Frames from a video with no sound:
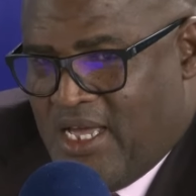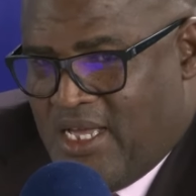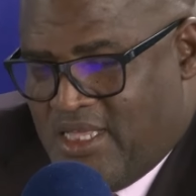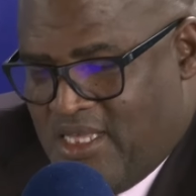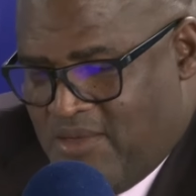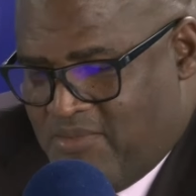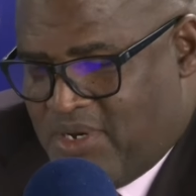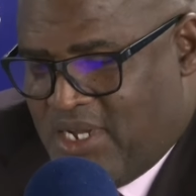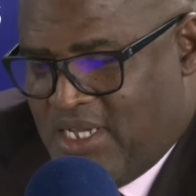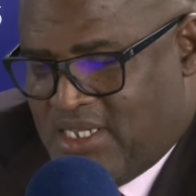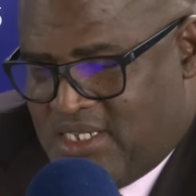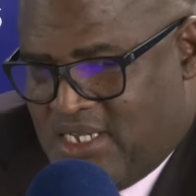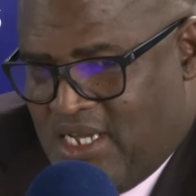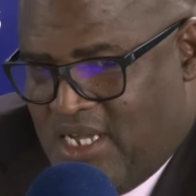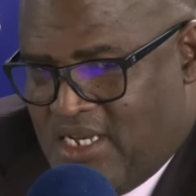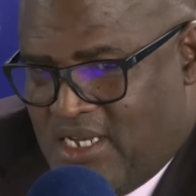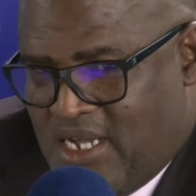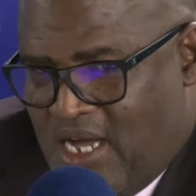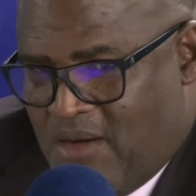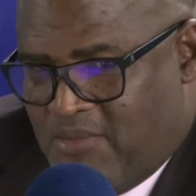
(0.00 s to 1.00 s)
the
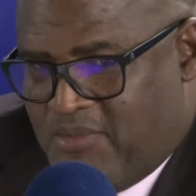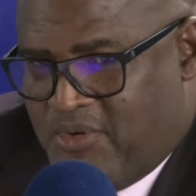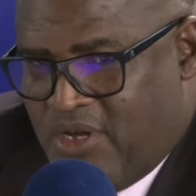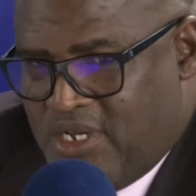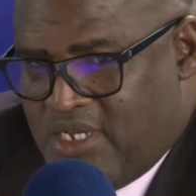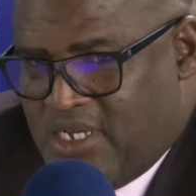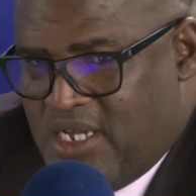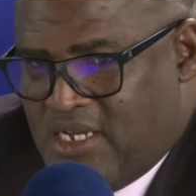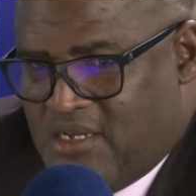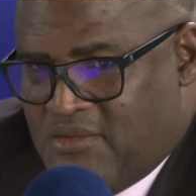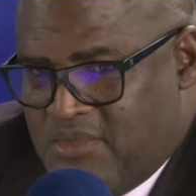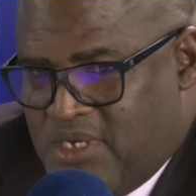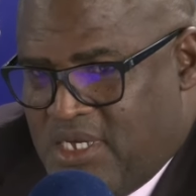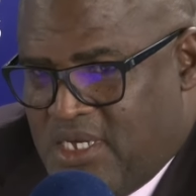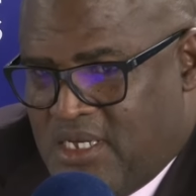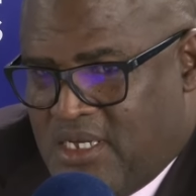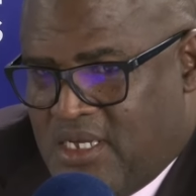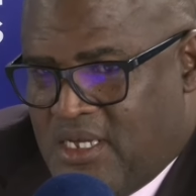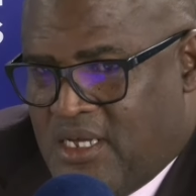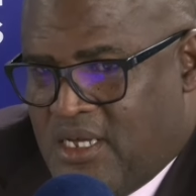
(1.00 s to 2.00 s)
president appointed
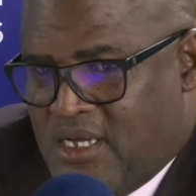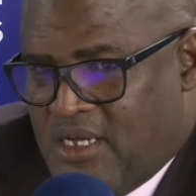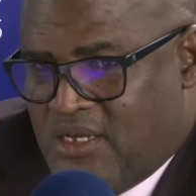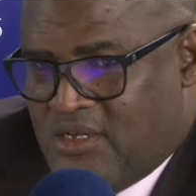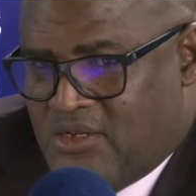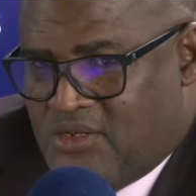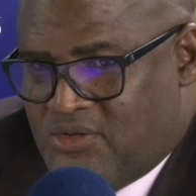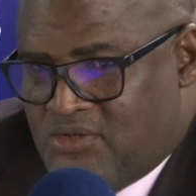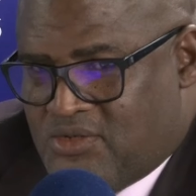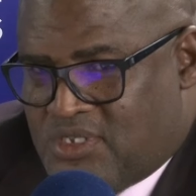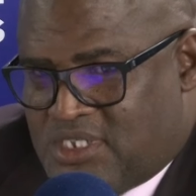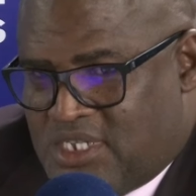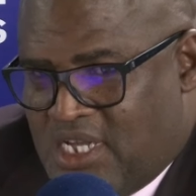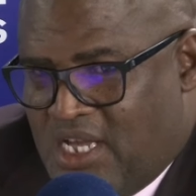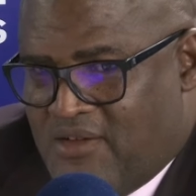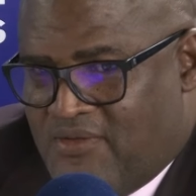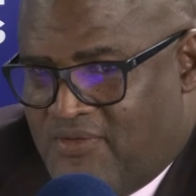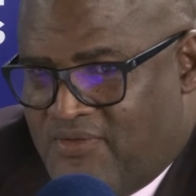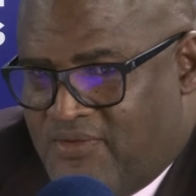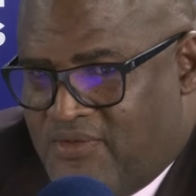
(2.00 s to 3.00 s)
me to
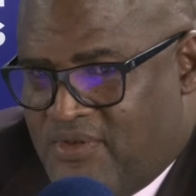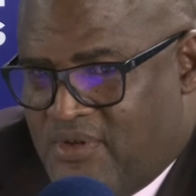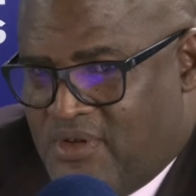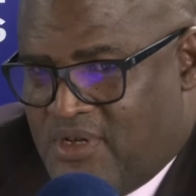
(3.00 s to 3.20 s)
serve